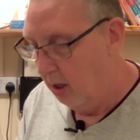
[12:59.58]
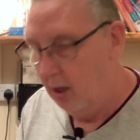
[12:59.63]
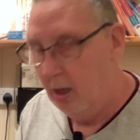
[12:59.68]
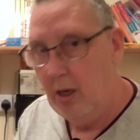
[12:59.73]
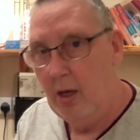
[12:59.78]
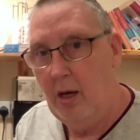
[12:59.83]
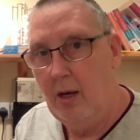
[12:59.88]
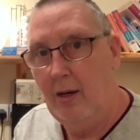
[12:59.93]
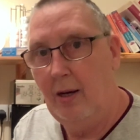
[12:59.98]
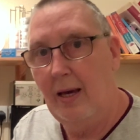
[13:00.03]

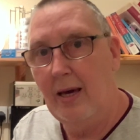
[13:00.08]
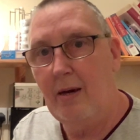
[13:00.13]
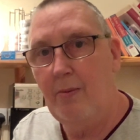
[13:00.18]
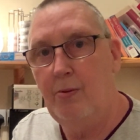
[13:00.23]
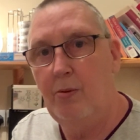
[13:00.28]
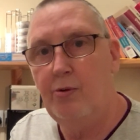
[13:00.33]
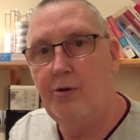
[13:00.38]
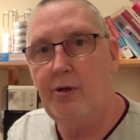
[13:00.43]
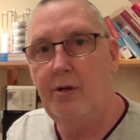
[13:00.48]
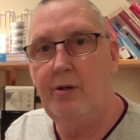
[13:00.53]

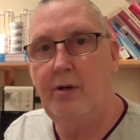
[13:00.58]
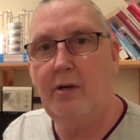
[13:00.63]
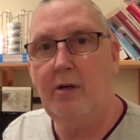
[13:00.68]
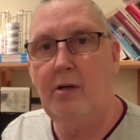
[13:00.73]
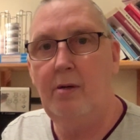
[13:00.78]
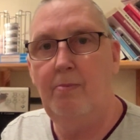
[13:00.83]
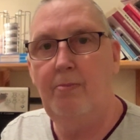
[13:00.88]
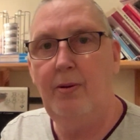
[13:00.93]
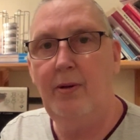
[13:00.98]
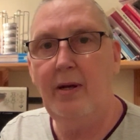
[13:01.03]
labels, because I
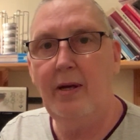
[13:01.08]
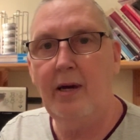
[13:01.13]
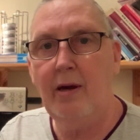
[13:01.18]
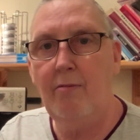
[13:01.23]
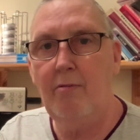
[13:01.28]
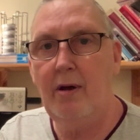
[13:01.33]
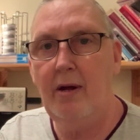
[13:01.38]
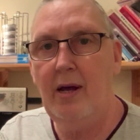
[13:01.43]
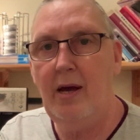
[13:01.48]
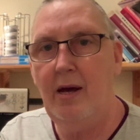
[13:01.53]
completely
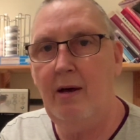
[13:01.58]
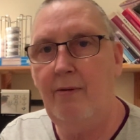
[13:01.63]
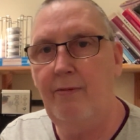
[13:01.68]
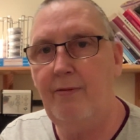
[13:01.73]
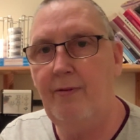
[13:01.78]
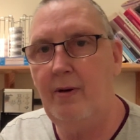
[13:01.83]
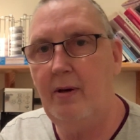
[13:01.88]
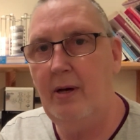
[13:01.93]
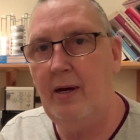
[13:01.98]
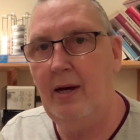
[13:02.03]
ran out
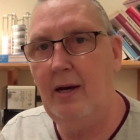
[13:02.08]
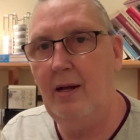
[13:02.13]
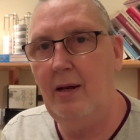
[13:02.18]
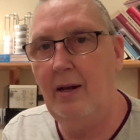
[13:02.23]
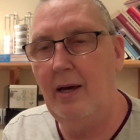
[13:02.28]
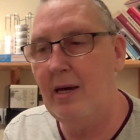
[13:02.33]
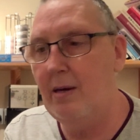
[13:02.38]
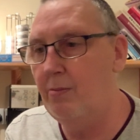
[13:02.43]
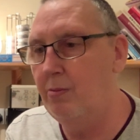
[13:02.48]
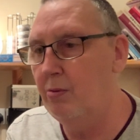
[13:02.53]
of
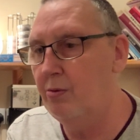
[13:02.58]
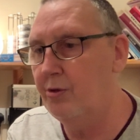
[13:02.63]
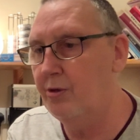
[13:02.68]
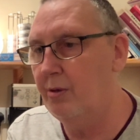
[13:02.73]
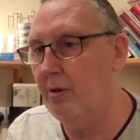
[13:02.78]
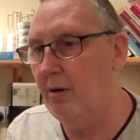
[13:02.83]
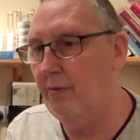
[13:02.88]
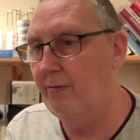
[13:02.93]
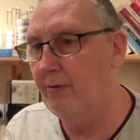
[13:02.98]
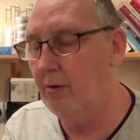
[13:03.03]
labels.
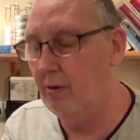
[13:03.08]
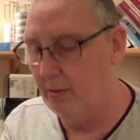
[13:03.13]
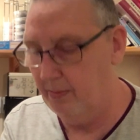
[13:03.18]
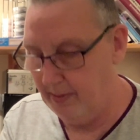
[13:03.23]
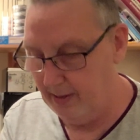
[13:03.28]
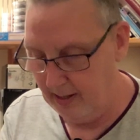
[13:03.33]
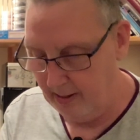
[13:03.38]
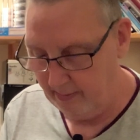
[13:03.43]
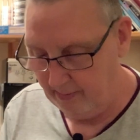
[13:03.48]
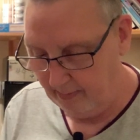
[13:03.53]
So I've got
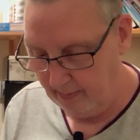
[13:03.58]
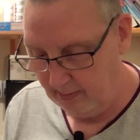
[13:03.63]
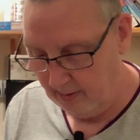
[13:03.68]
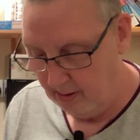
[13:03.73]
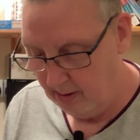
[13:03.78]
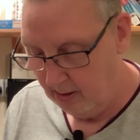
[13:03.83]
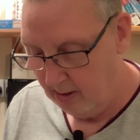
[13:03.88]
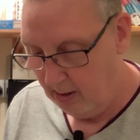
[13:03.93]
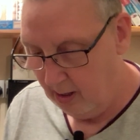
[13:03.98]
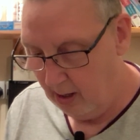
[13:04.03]
about
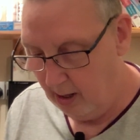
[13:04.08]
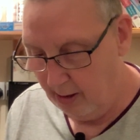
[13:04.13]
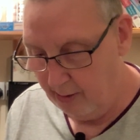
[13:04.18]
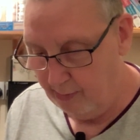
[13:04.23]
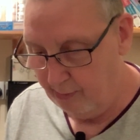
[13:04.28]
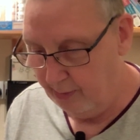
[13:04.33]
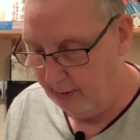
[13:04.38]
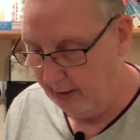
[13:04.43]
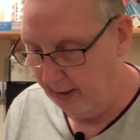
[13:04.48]
100